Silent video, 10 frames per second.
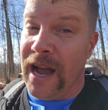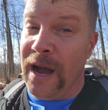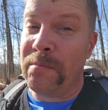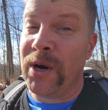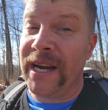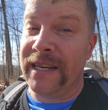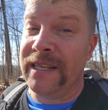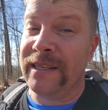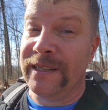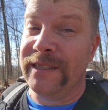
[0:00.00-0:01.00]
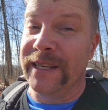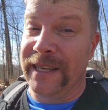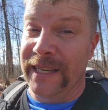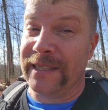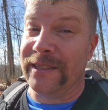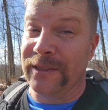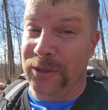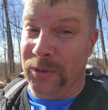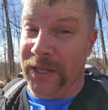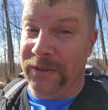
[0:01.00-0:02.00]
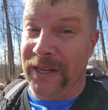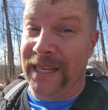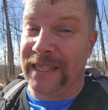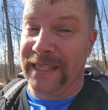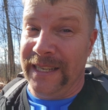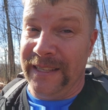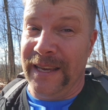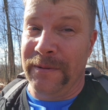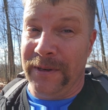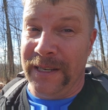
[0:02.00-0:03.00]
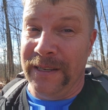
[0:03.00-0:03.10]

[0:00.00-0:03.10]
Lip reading: I'm ready to get to the 12. I can tell you that